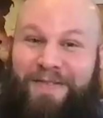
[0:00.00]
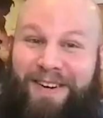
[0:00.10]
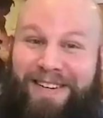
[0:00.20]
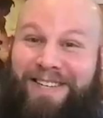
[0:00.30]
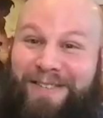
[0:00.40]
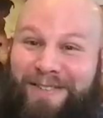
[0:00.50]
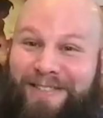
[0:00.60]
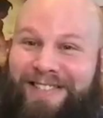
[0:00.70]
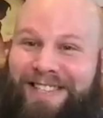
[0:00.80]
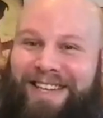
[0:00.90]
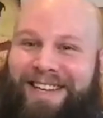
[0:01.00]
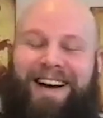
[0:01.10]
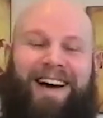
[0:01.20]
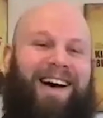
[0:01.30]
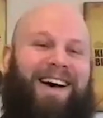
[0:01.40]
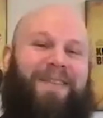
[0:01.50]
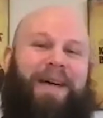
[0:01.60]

very cool. Yeah.